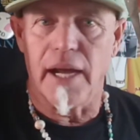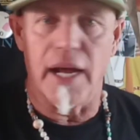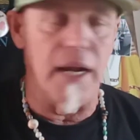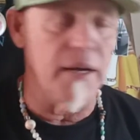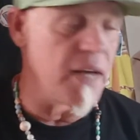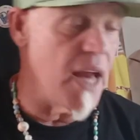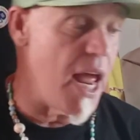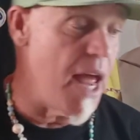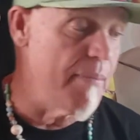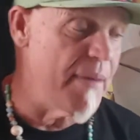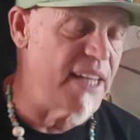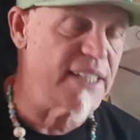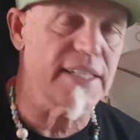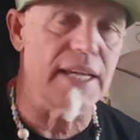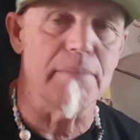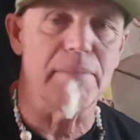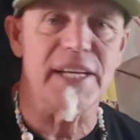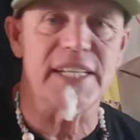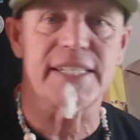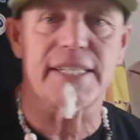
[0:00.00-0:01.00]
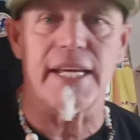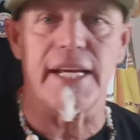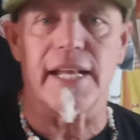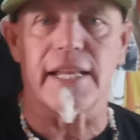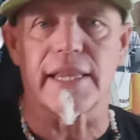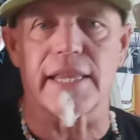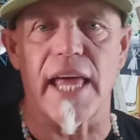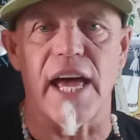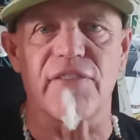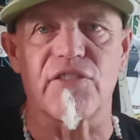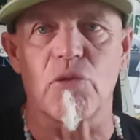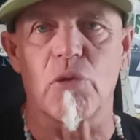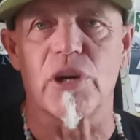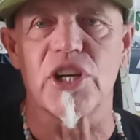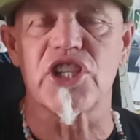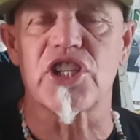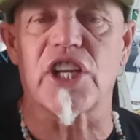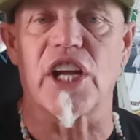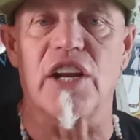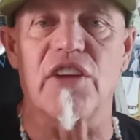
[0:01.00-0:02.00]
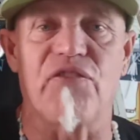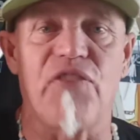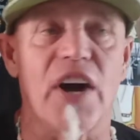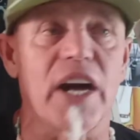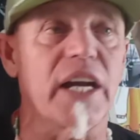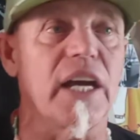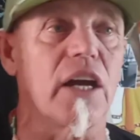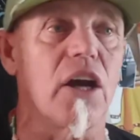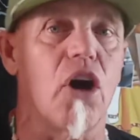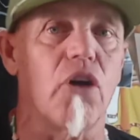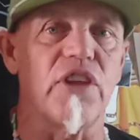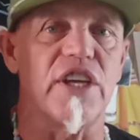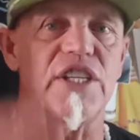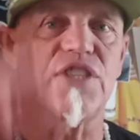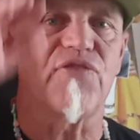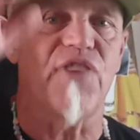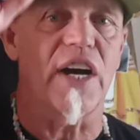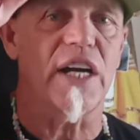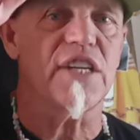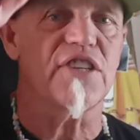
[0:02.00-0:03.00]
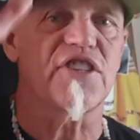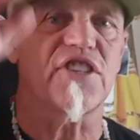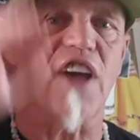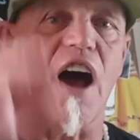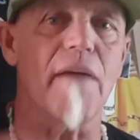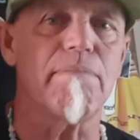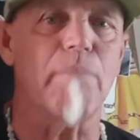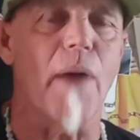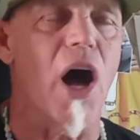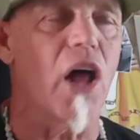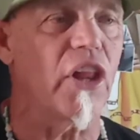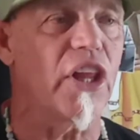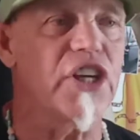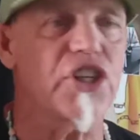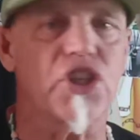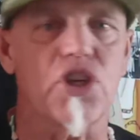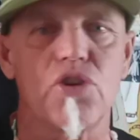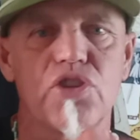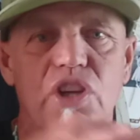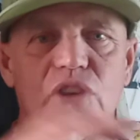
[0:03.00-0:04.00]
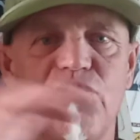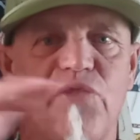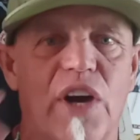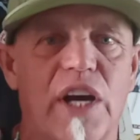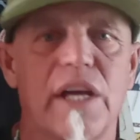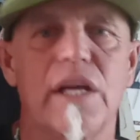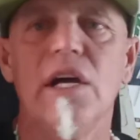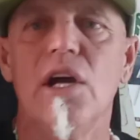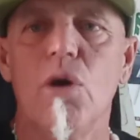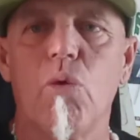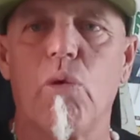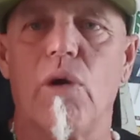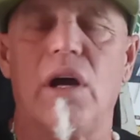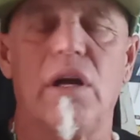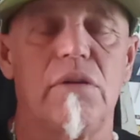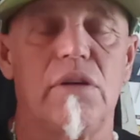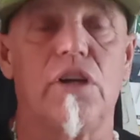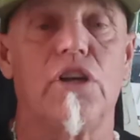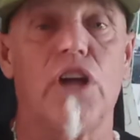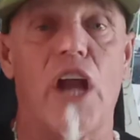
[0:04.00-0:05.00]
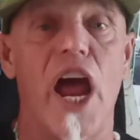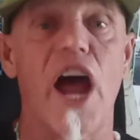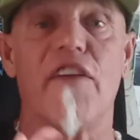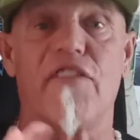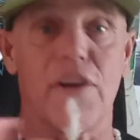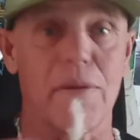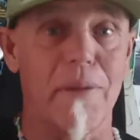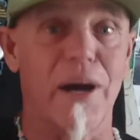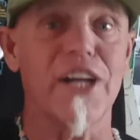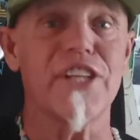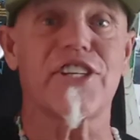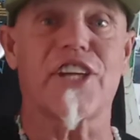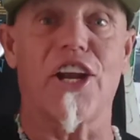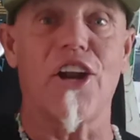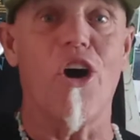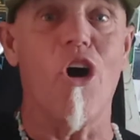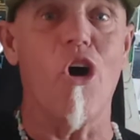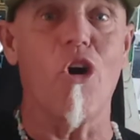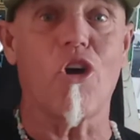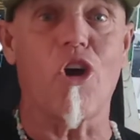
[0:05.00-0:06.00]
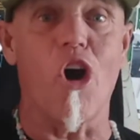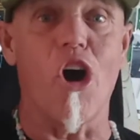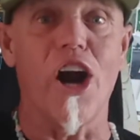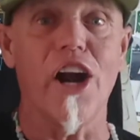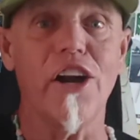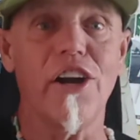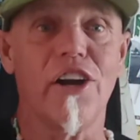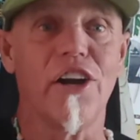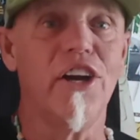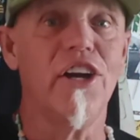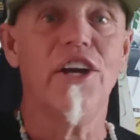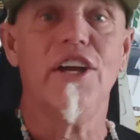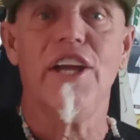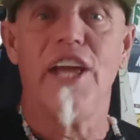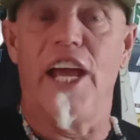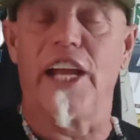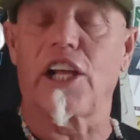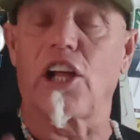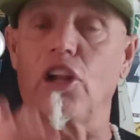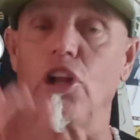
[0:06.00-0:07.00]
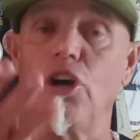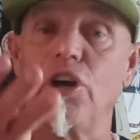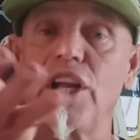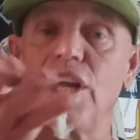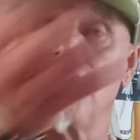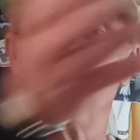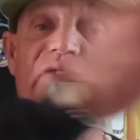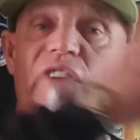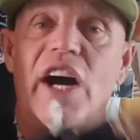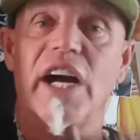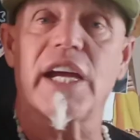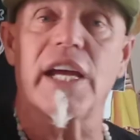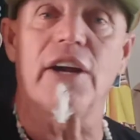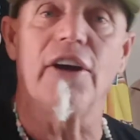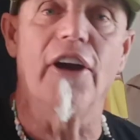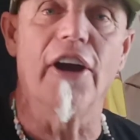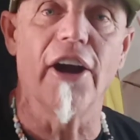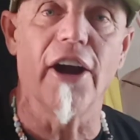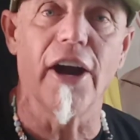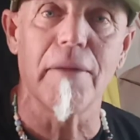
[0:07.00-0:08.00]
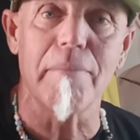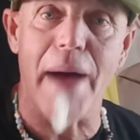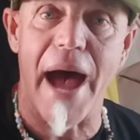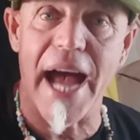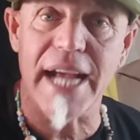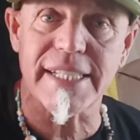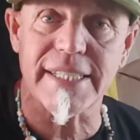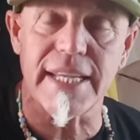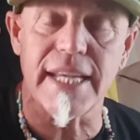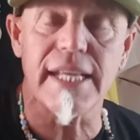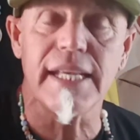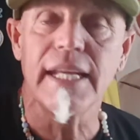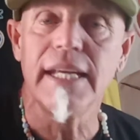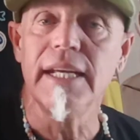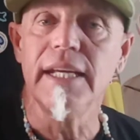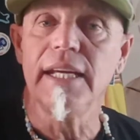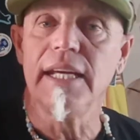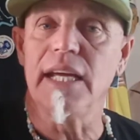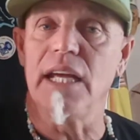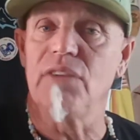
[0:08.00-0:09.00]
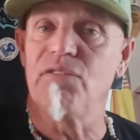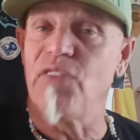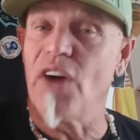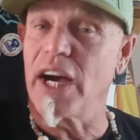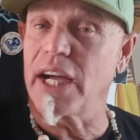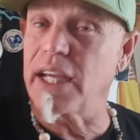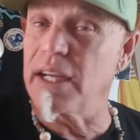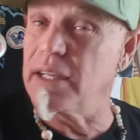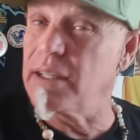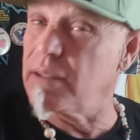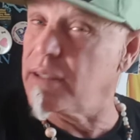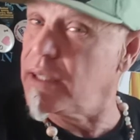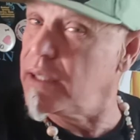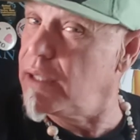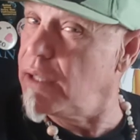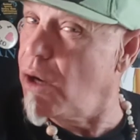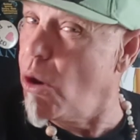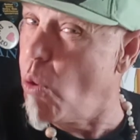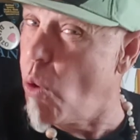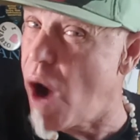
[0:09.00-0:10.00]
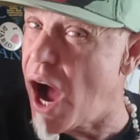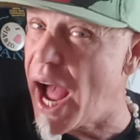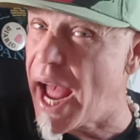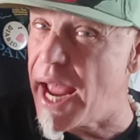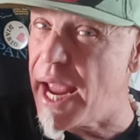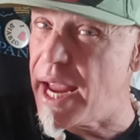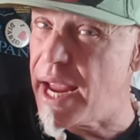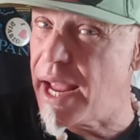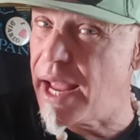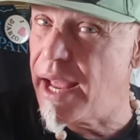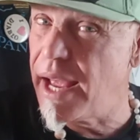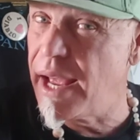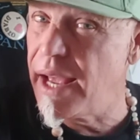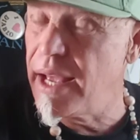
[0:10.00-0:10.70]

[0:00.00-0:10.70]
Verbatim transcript: And MSNBC to the left, and we're just going to fucking go these fucking softball issues and fucking everybody's going to hold court, including fucking her, Maxine, in fucking Hawaii?